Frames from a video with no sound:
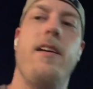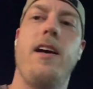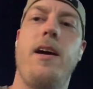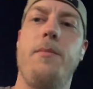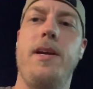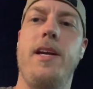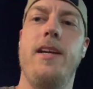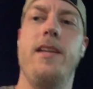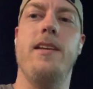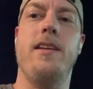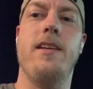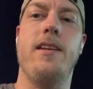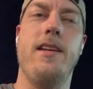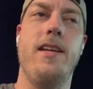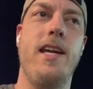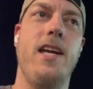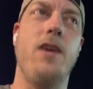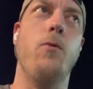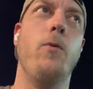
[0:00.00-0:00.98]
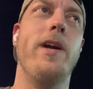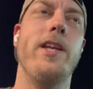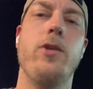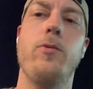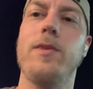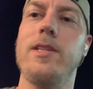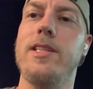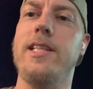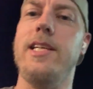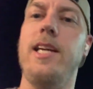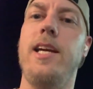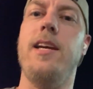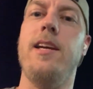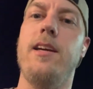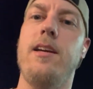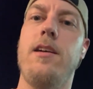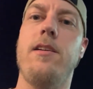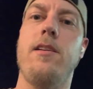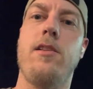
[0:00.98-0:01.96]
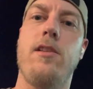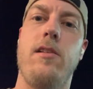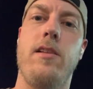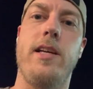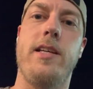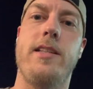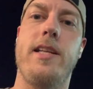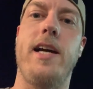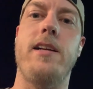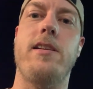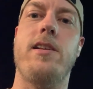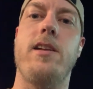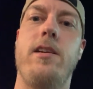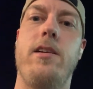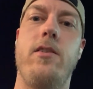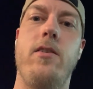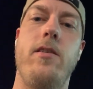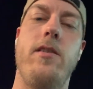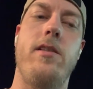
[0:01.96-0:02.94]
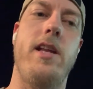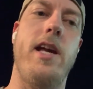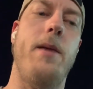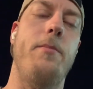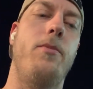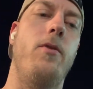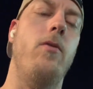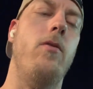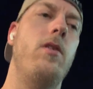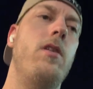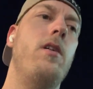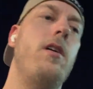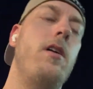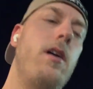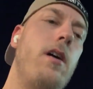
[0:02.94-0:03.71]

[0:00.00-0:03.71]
I mean, he can win you a league. So, like, that's a good example.